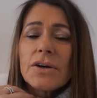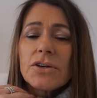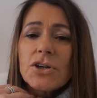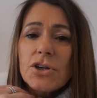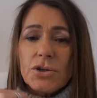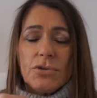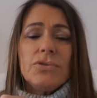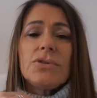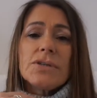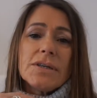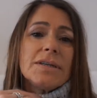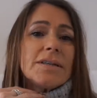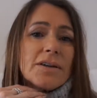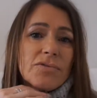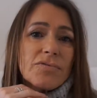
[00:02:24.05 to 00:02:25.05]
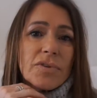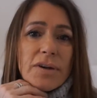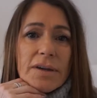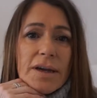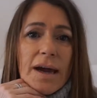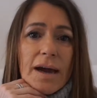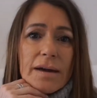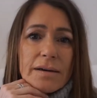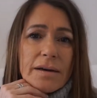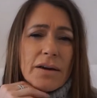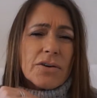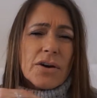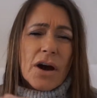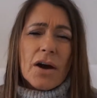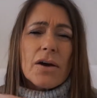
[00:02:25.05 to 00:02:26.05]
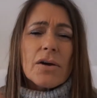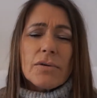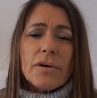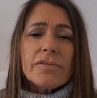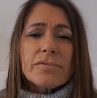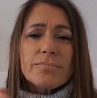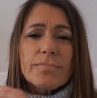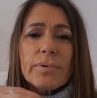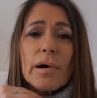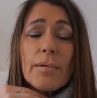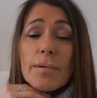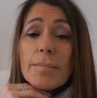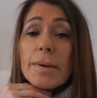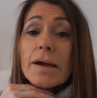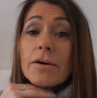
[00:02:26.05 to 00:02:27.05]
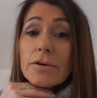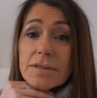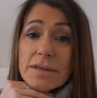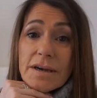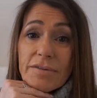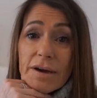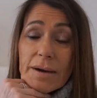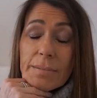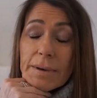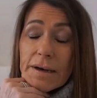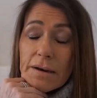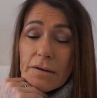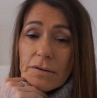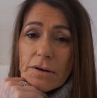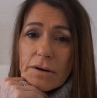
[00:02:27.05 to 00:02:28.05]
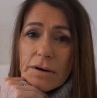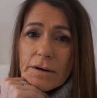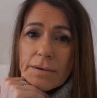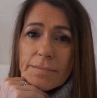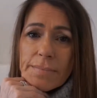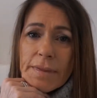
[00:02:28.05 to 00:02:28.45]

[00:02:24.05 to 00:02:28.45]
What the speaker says: hugely different yet, and I know I've probably got to give it a bit longer.